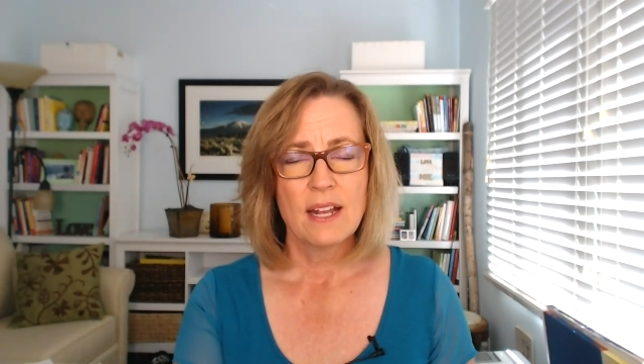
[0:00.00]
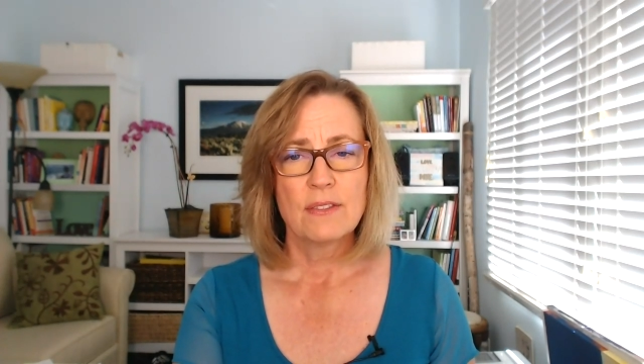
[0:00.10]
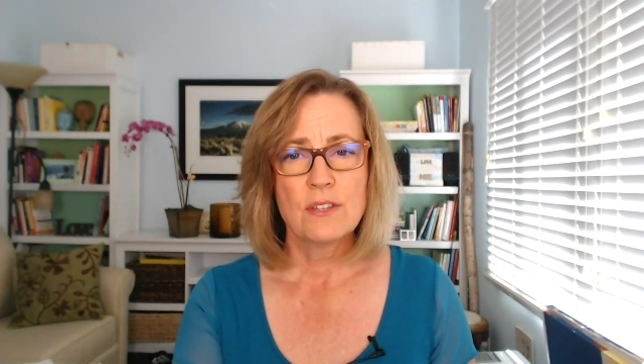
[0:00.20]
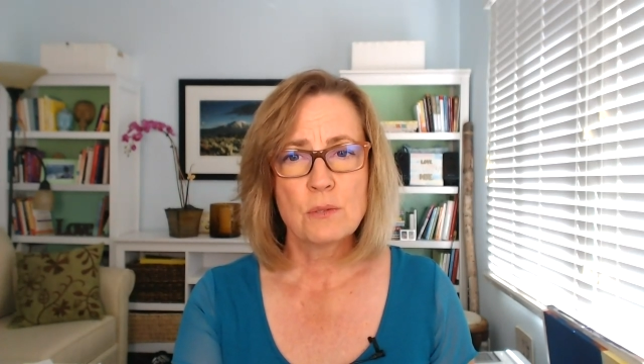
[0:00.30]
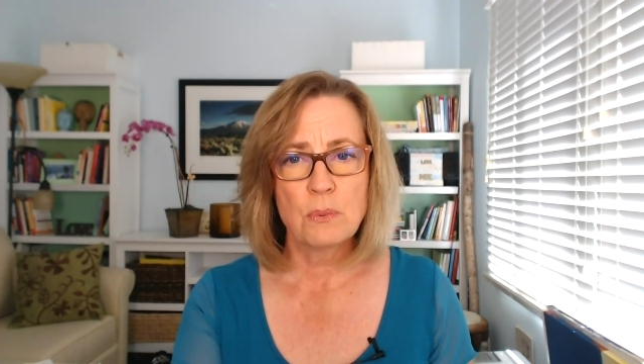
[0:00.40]

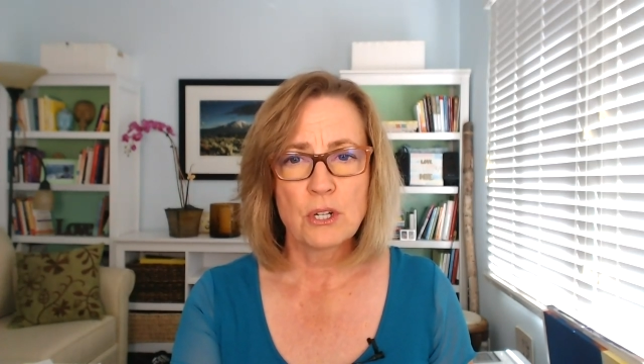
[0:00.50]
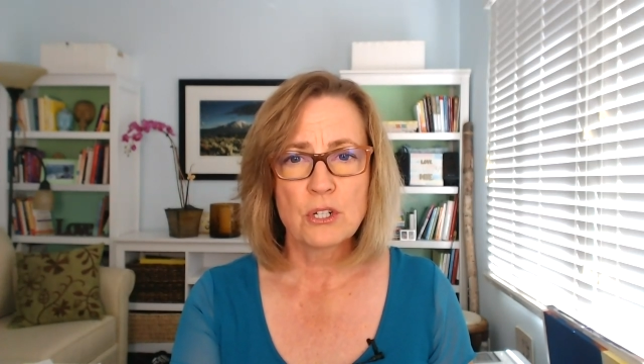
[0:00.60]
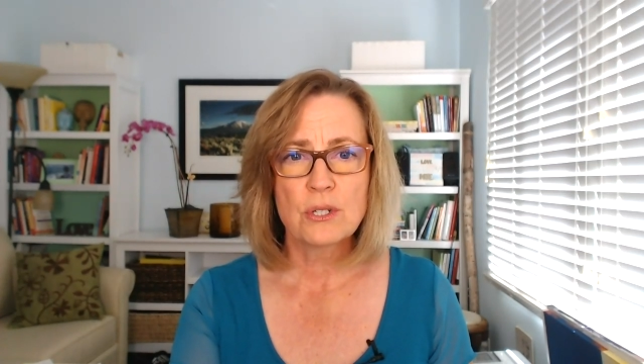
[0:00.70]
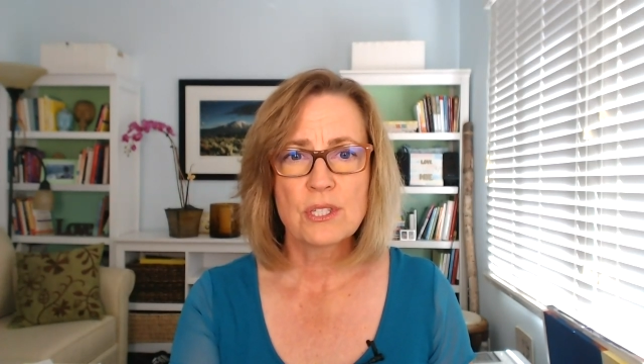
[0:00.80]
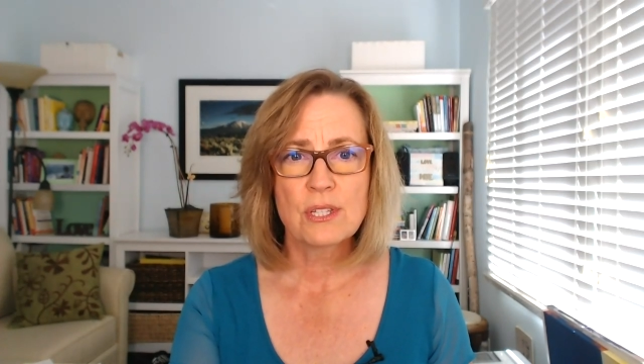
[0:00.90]
the
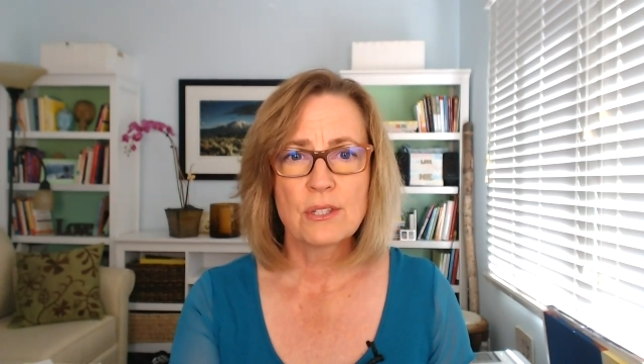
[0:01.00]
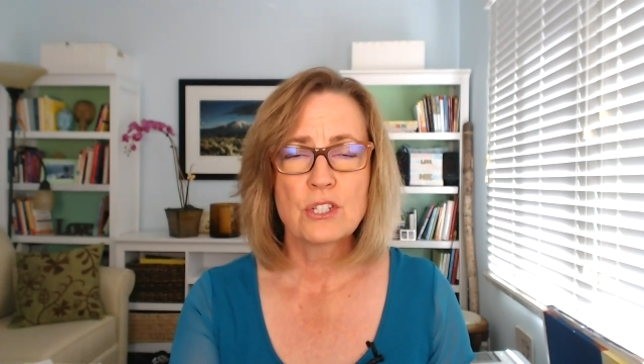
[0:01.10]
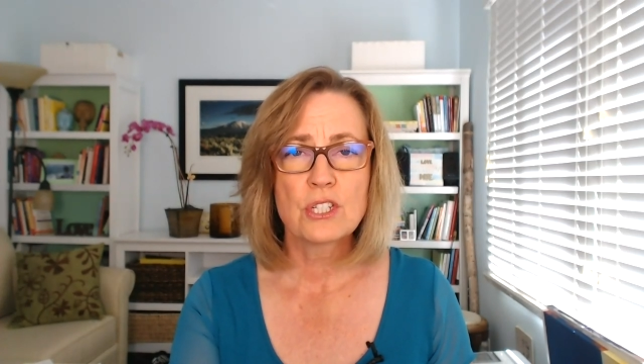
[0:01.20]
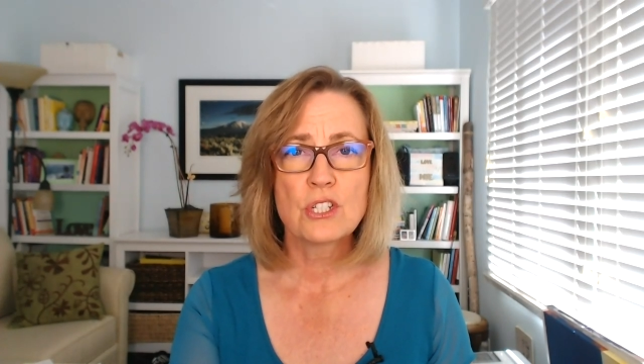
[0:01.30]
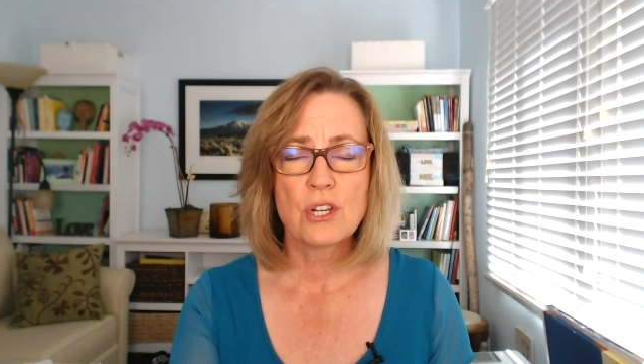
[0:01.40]
spiritual
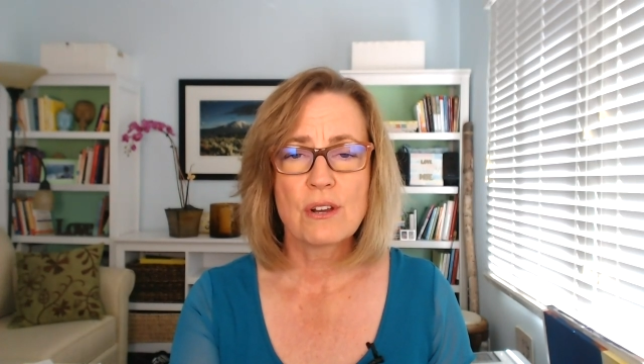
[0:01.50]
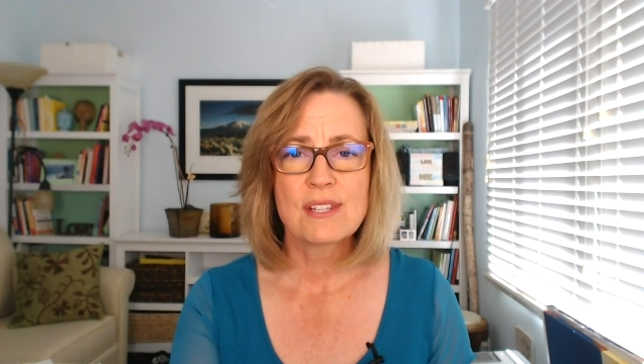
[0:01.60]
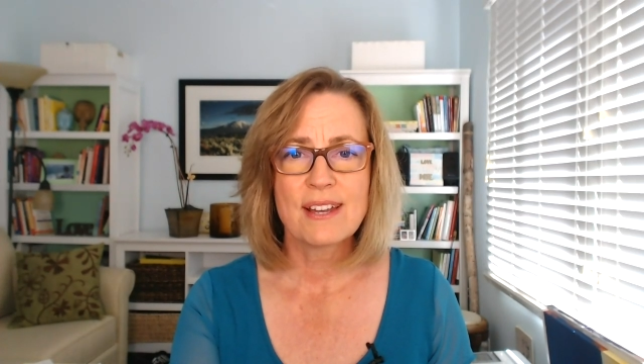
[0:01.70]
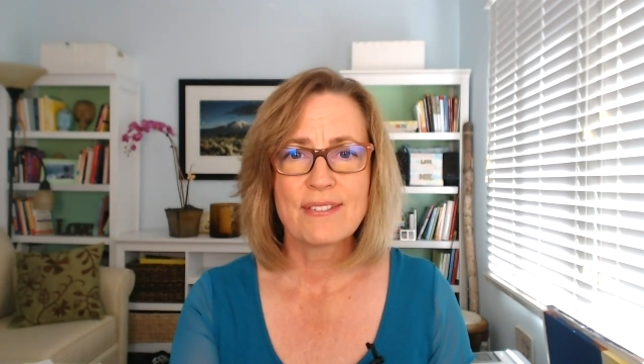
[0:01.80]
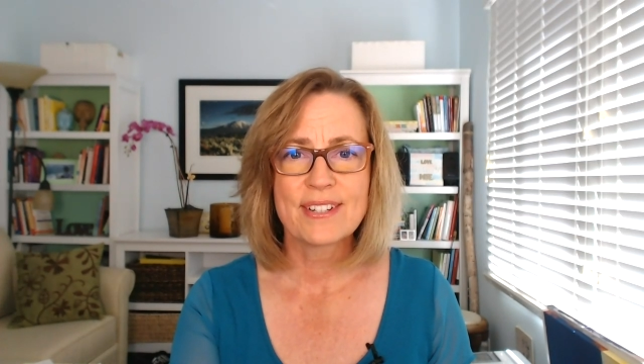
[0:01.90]
solution to your
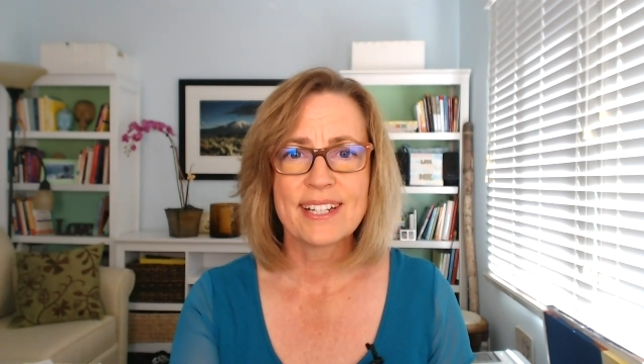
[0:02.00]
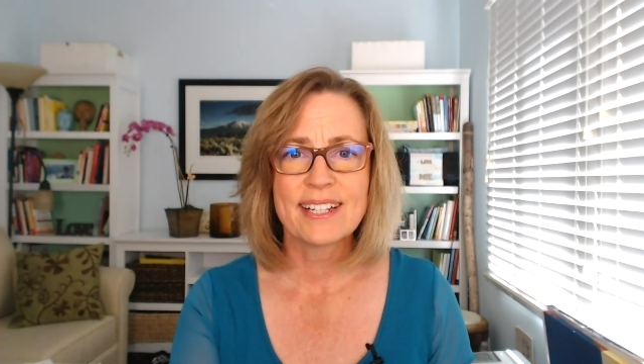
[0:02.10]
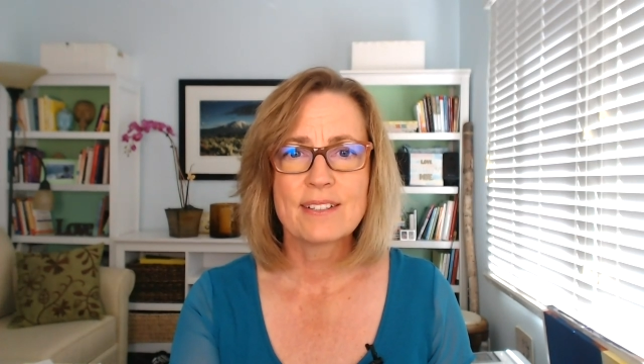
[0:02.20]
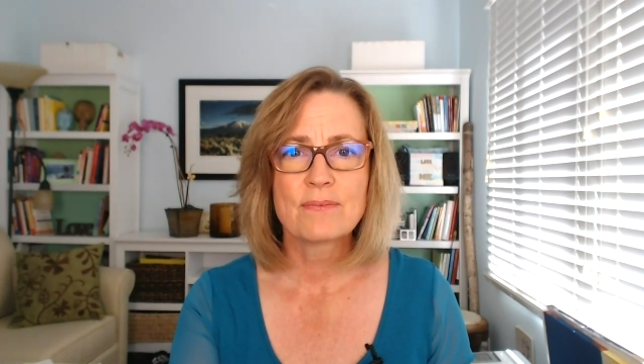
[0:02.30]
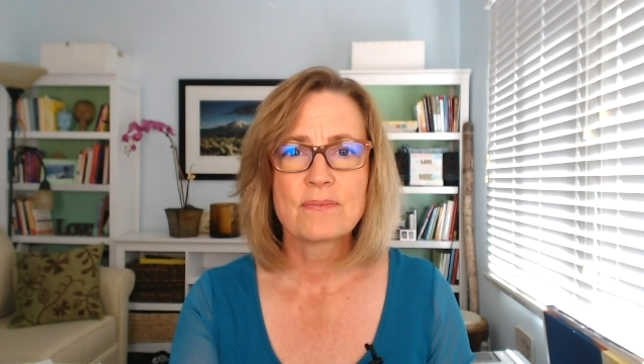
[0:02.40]
suffering.